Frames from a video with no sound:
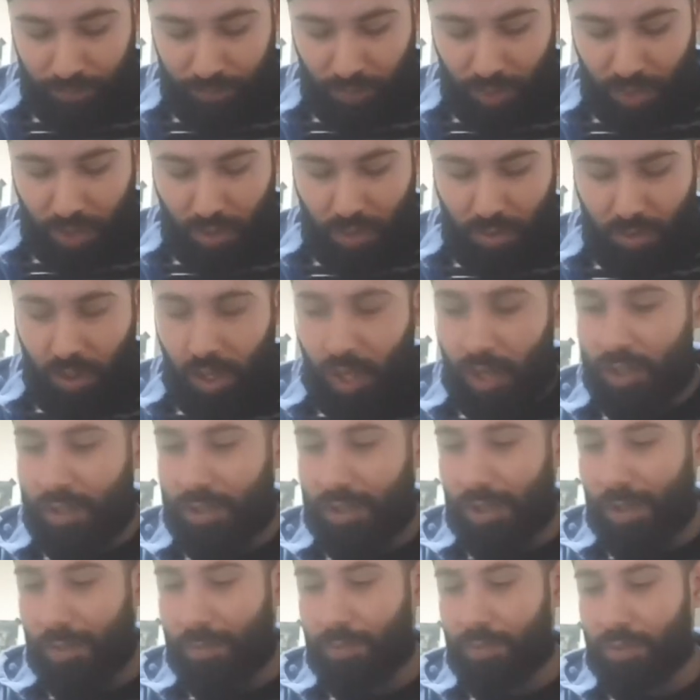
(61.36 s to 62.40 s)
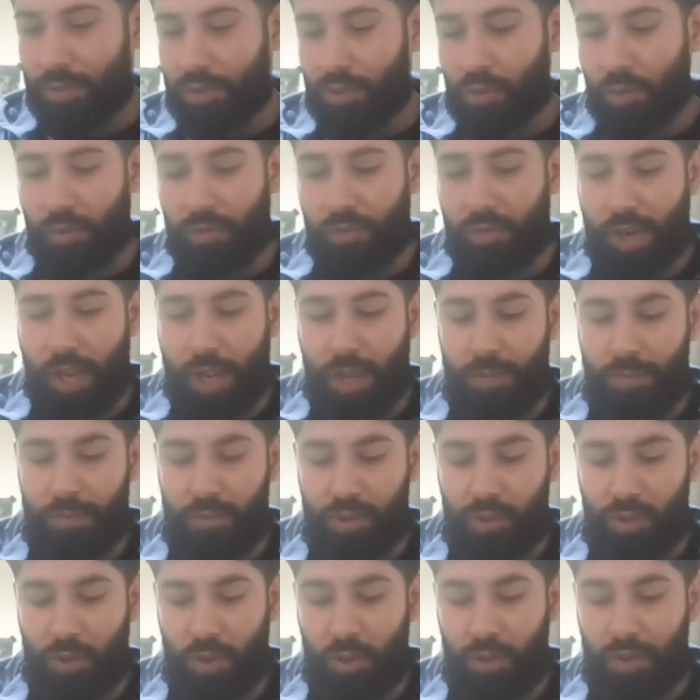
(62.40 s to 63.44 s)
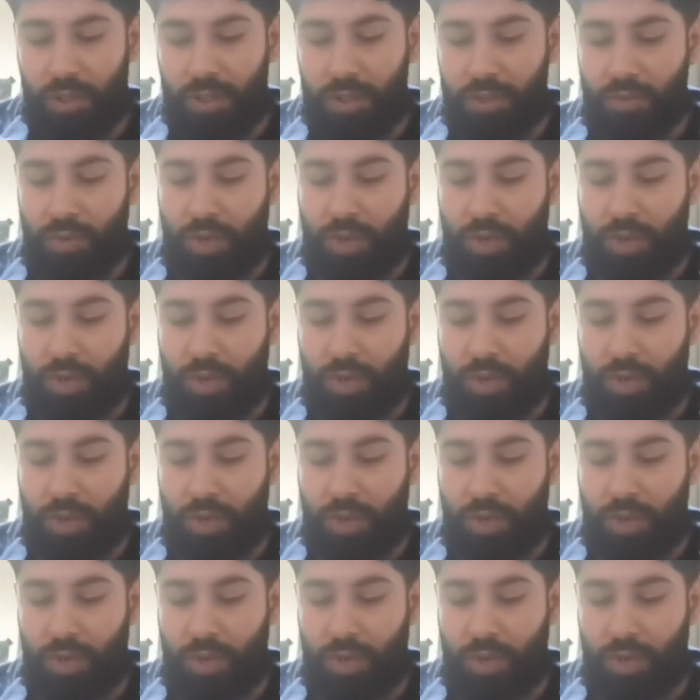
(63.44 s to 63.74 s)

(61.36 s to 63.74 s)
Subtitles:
you know, none of them sort of names on his